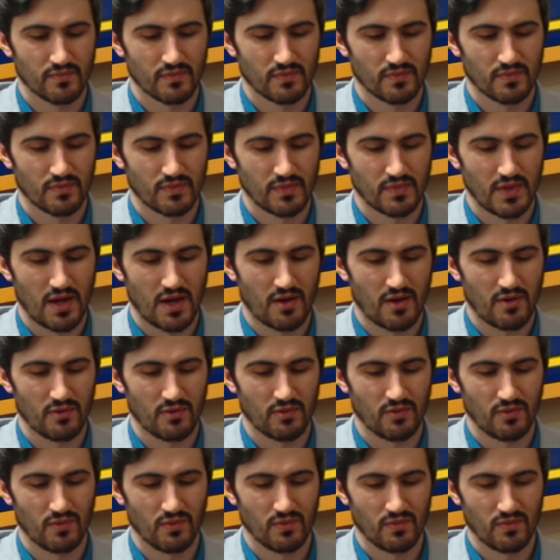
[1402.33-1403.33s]

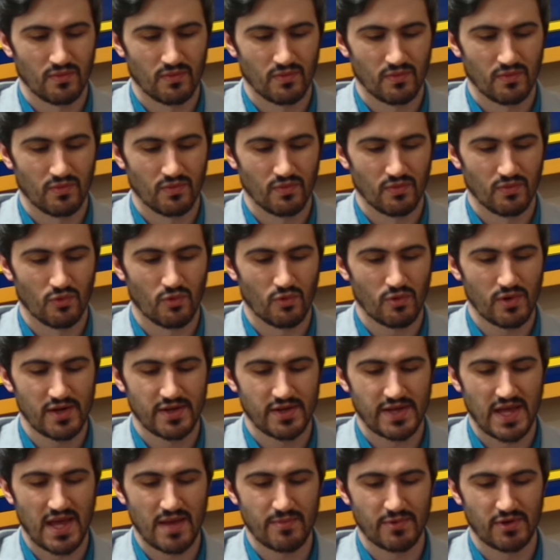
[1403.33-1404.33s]
Now, Lori
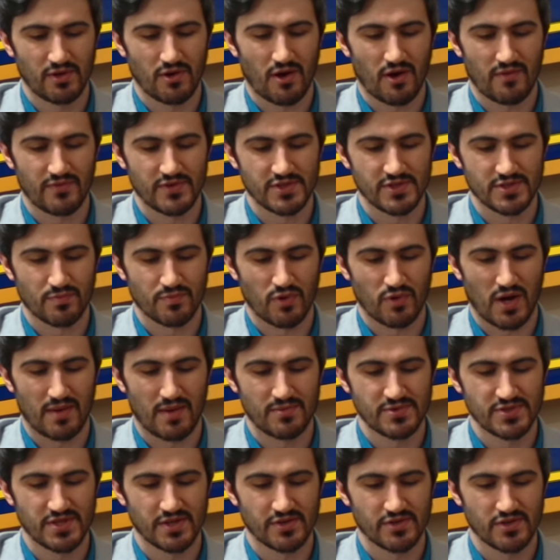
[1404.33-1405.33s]
came into office
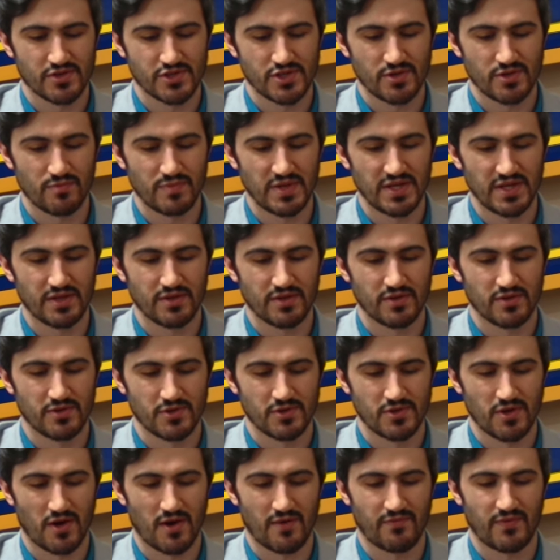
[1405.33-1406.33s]
promising that she would be
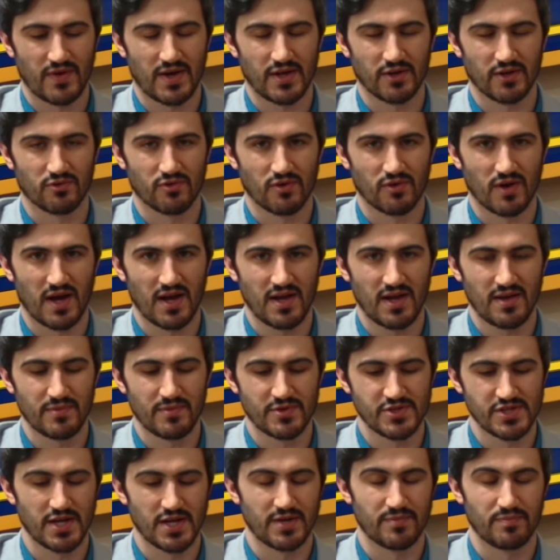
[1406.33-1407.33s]
tough on crime,
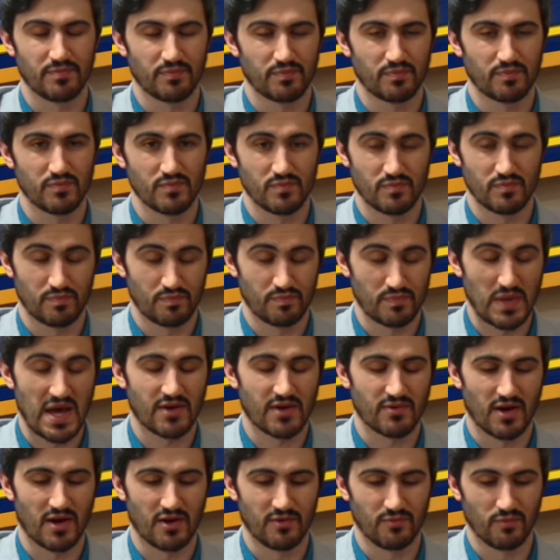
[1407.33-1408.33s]
and she had
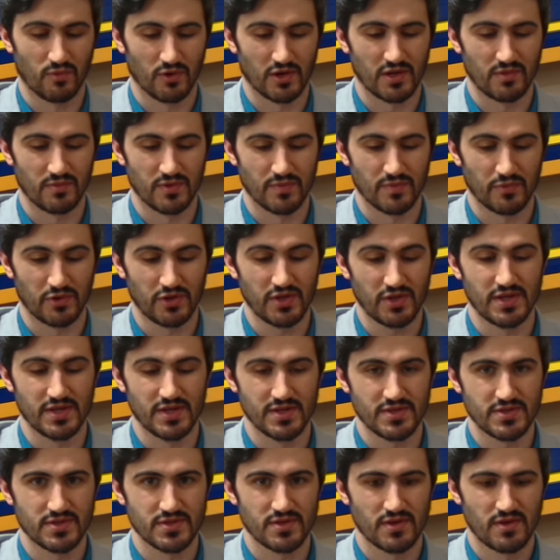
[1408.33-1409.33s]
background working with
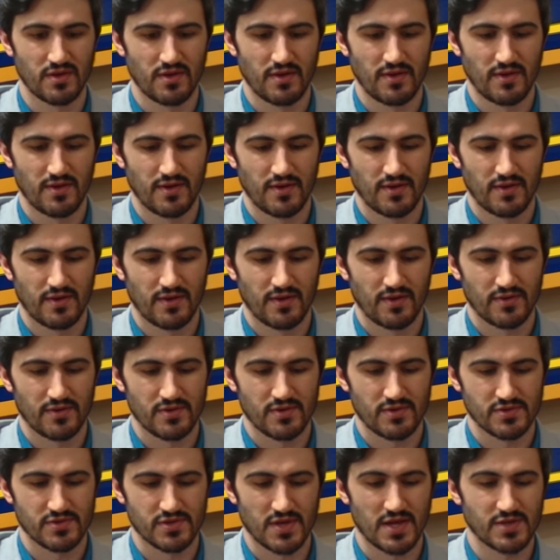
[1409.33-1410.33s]
police.
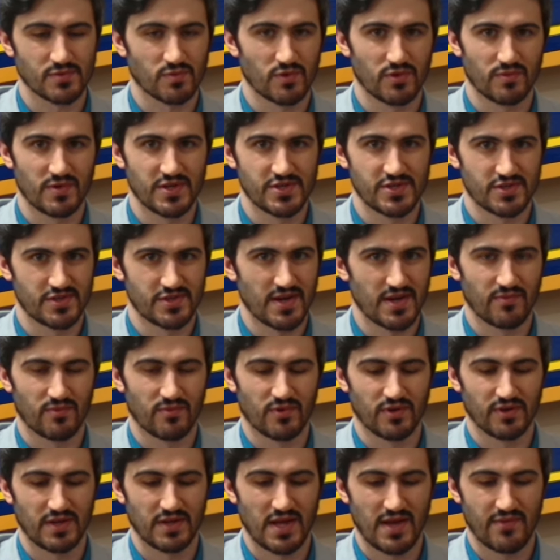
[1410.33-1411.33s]
So that's one of the reasons
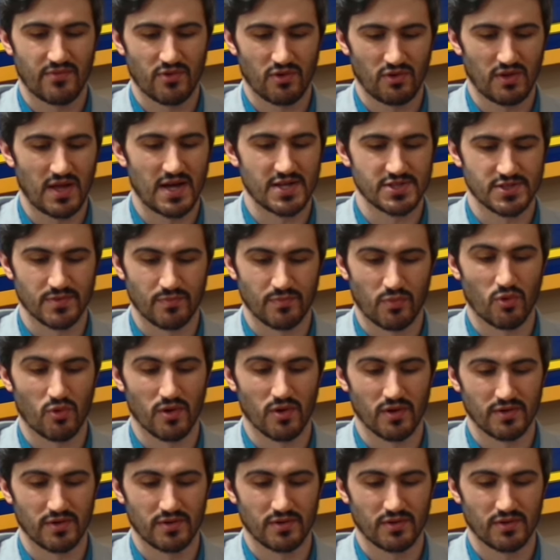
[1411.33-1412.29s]
everyone gave her a lot of support.